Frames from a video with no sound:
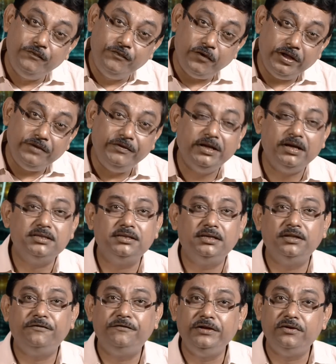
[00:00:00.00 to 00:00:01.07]
When we consider
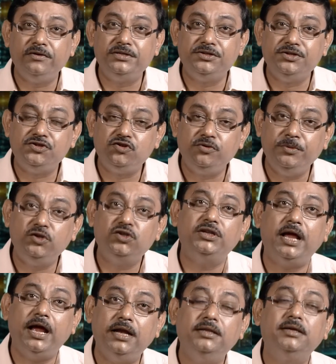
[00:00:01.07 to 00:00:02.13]
the frequency distribution
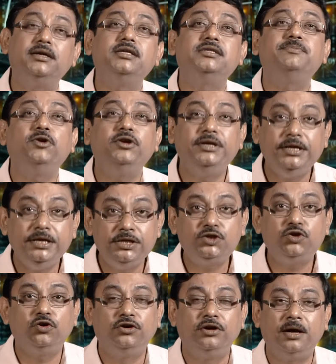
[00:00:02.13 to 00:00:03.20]
and the corresponding
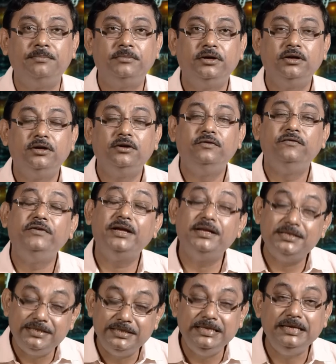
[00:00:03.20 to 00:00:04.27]
histogram, we
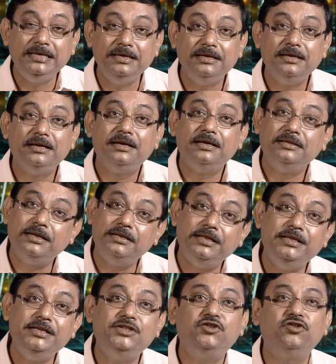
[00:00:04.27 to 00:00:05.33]
can see that the
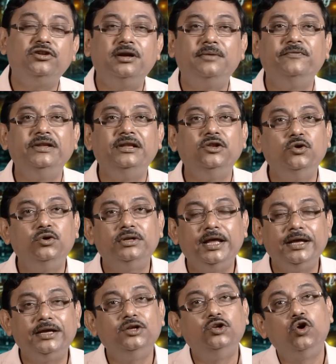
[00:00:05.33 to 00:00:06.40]
histogram will look
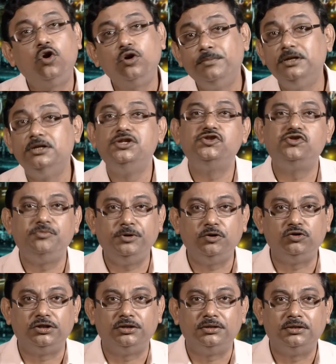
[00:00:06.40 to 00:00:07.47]
like a normal
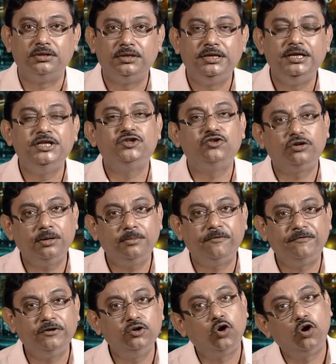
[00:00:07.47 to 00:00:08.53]
distribution, histogram
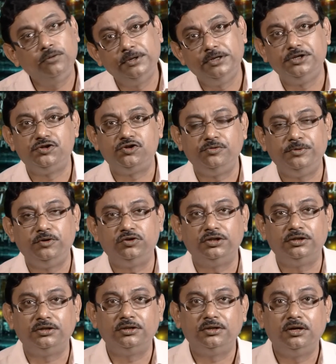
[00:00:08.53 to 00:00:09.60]
of a normal
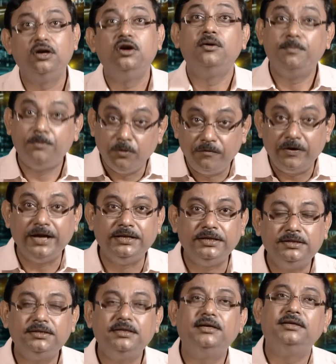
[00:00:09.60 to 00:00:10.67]
distribution,
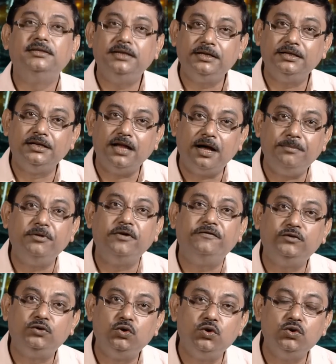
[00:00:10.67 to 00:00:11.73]
provided that the number of
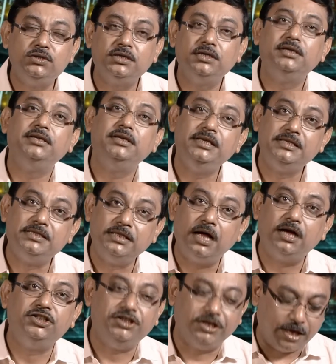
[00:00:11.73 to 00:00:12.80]
throws is
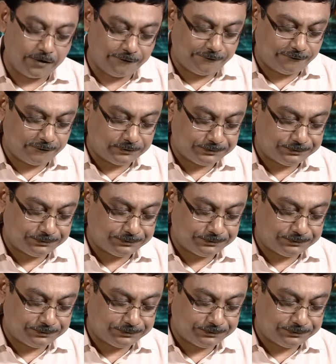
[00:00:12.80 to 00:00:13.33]
large enough.